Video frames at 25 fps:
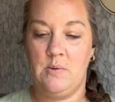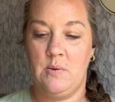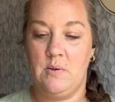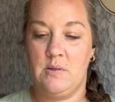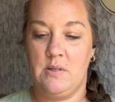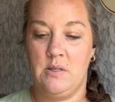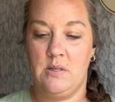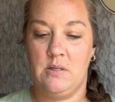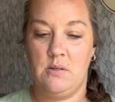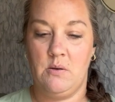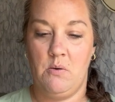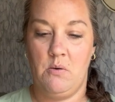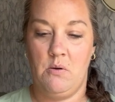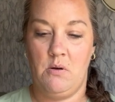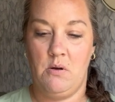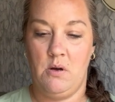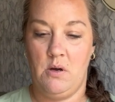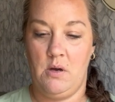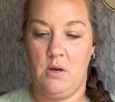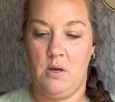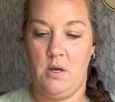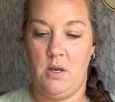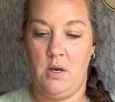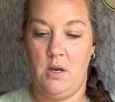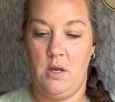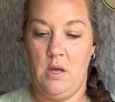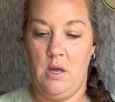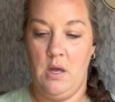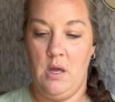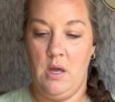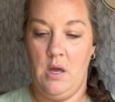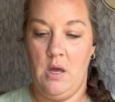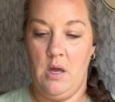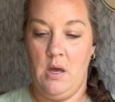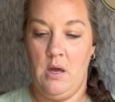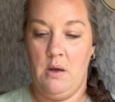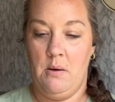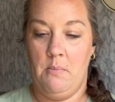wasn't so good,
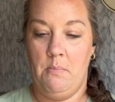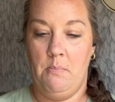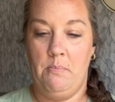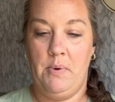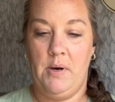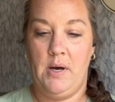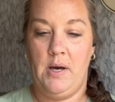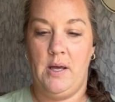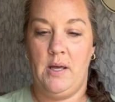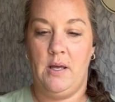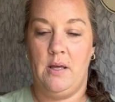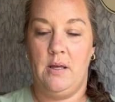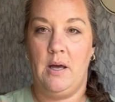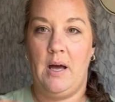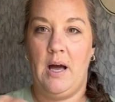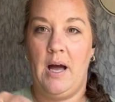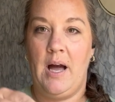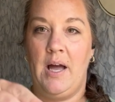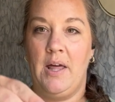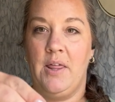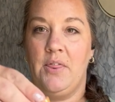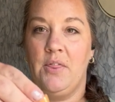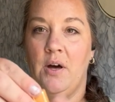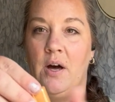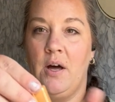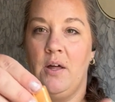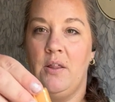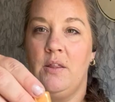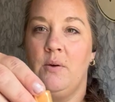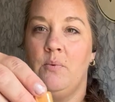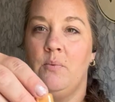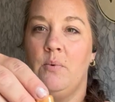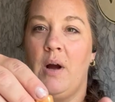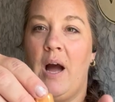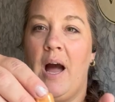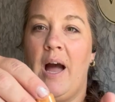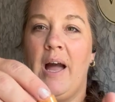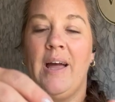but I thought they
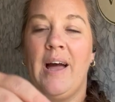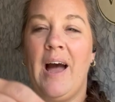were.